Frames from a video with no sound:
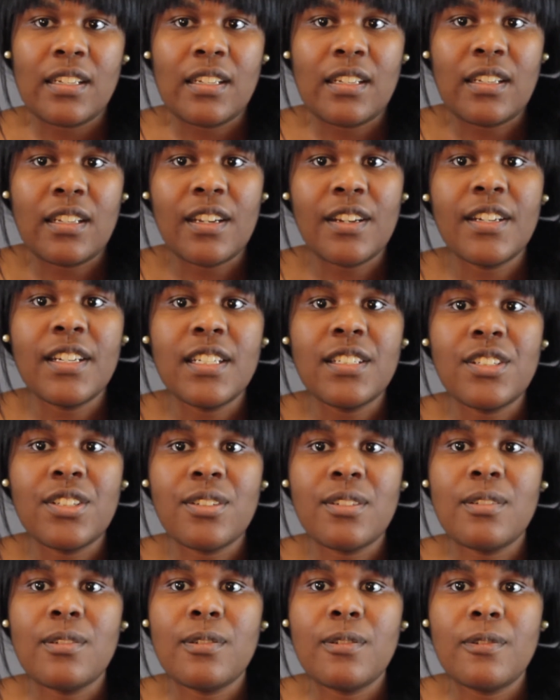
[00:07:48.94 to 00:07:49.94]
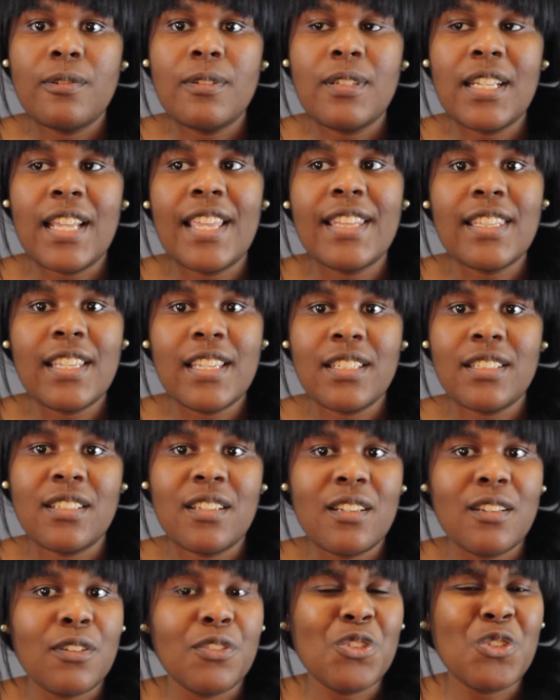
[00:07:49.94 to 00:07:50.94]
learning to let things
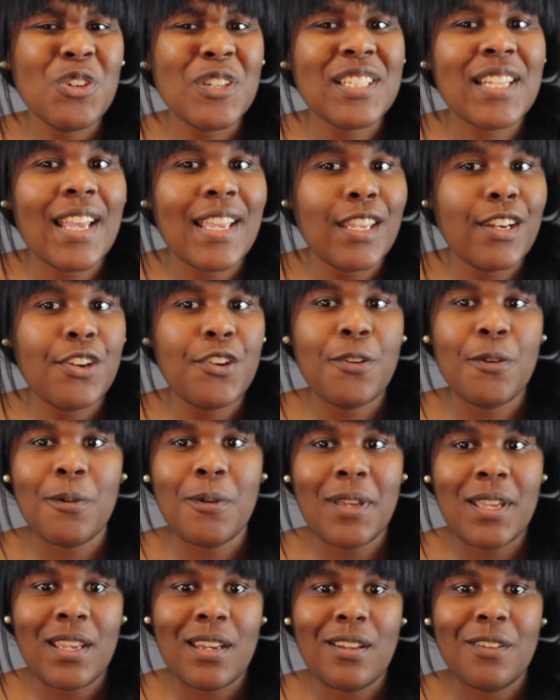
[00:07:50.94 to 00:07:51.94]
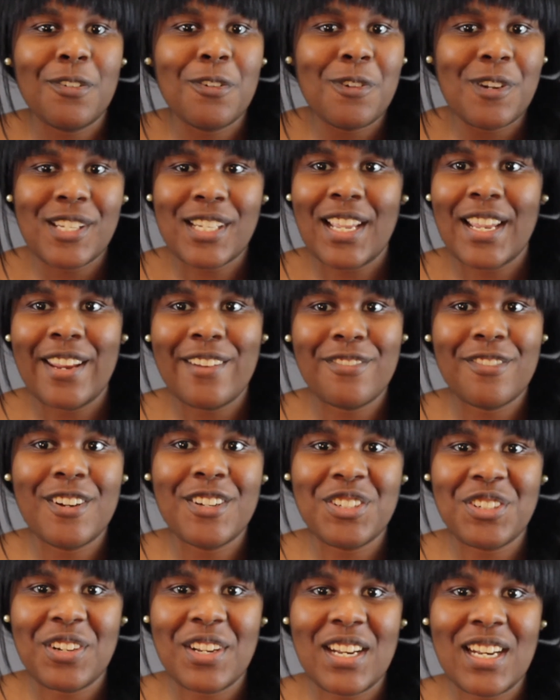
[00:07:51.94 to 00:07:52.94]
go. Of course I get annoyed, of course I get
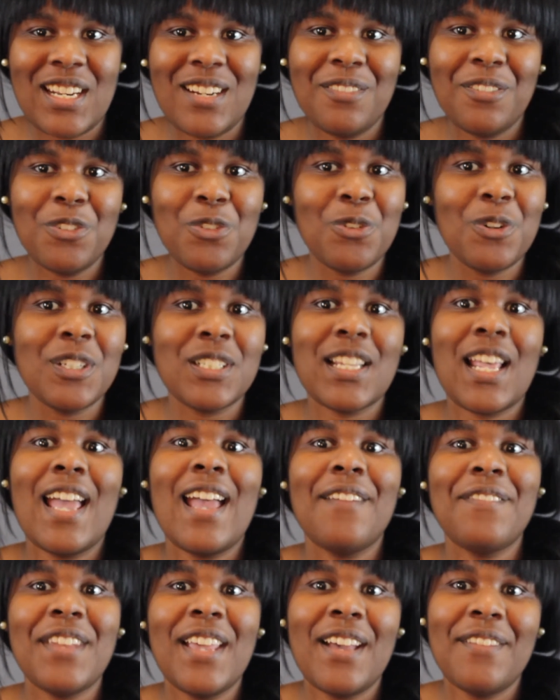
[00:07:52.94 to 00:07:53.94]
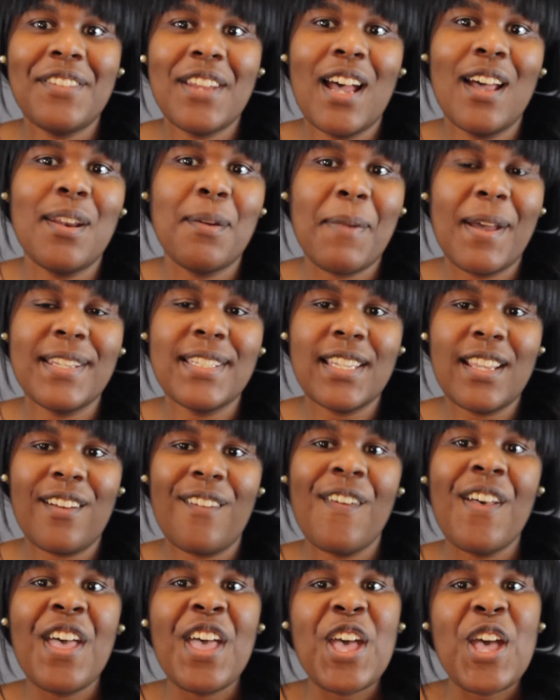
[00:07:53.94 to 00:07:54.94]
frustrated, and of course I have to have time to
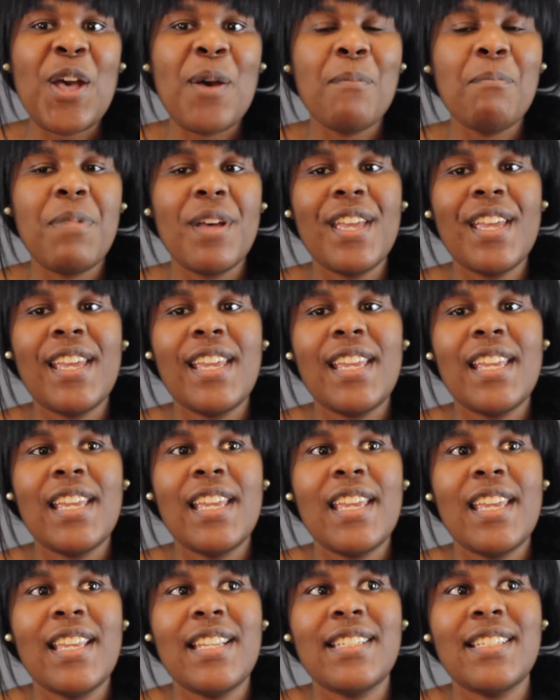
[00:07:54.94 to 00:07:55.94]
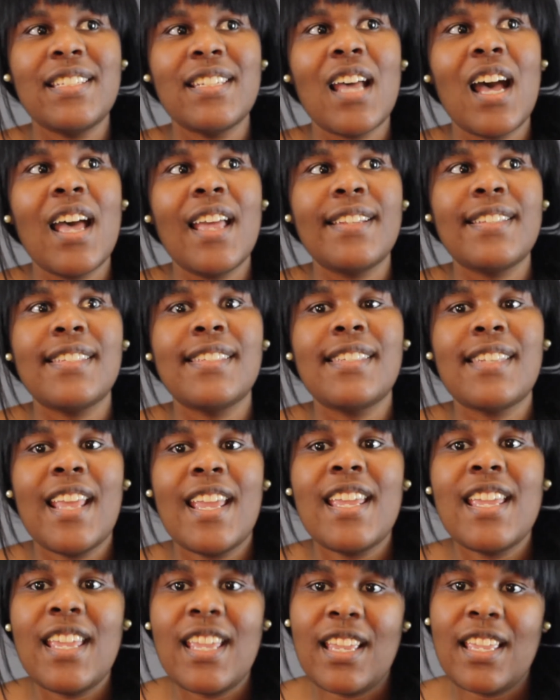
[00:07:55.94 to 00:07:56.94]
myself, but it's not
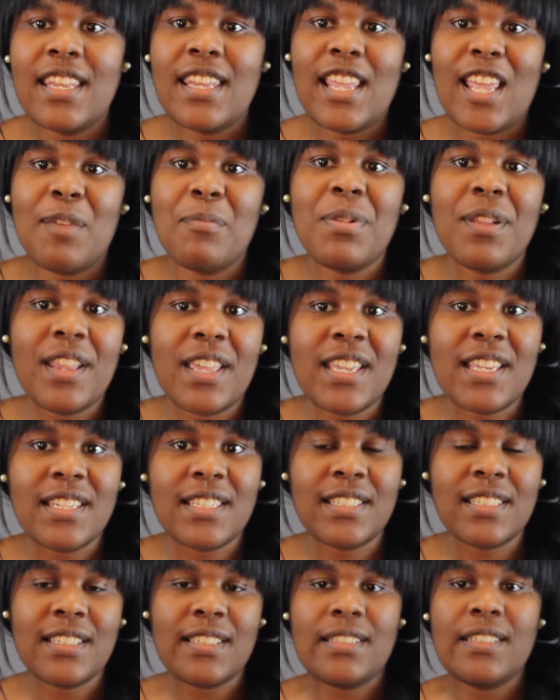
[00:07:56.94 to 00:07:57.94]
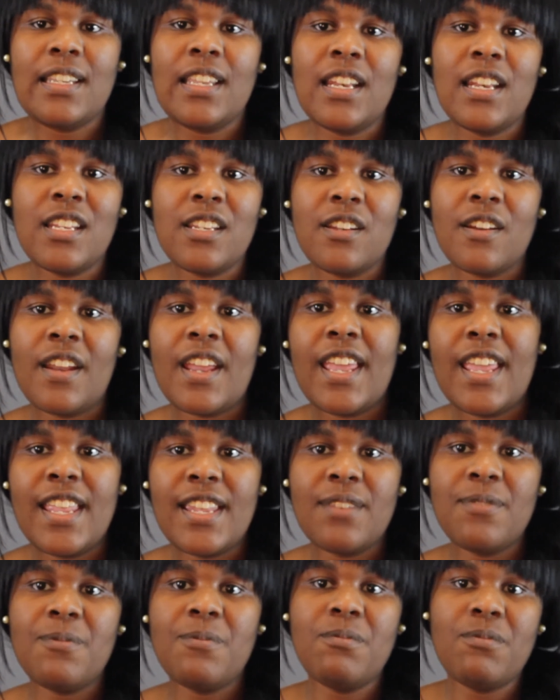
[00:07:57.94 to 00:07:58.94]
staying in that place. It's getting your
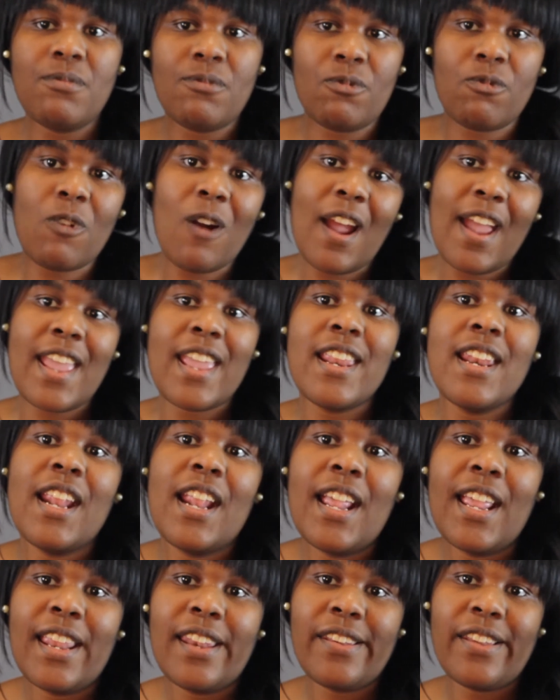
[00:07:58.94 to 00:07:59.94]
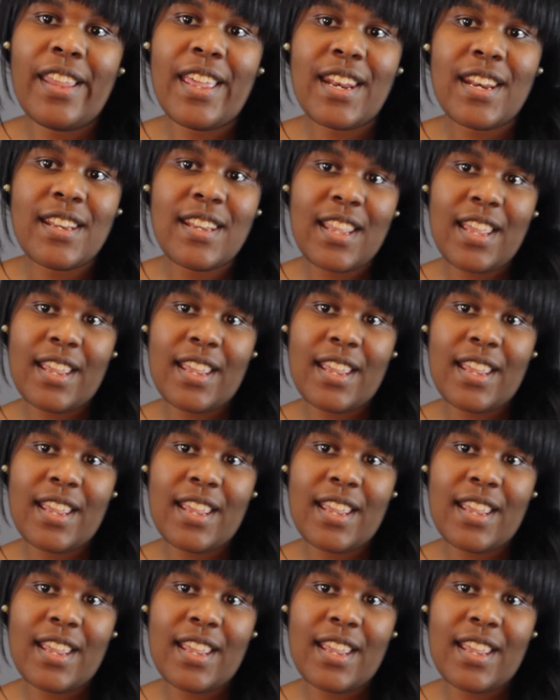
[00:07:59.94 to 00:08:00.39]
head right and letting